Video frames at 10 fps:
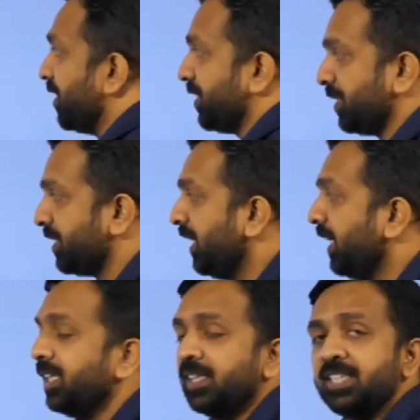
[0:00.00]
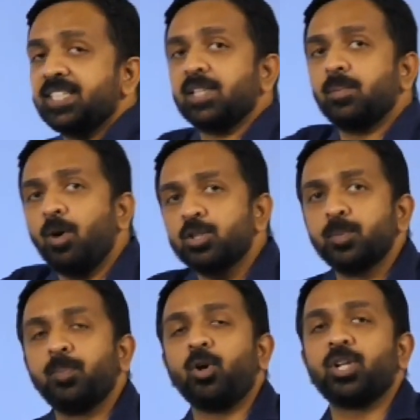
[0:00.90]
scissors. These are the most
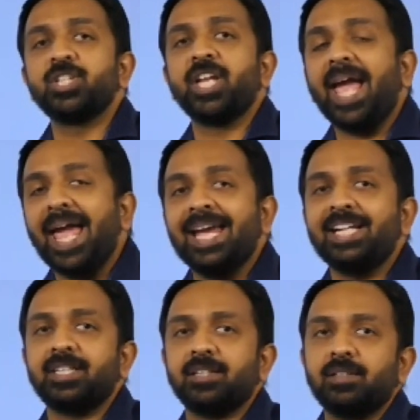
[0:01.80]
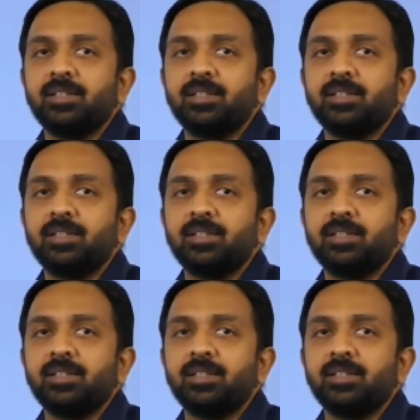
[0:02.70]
important 8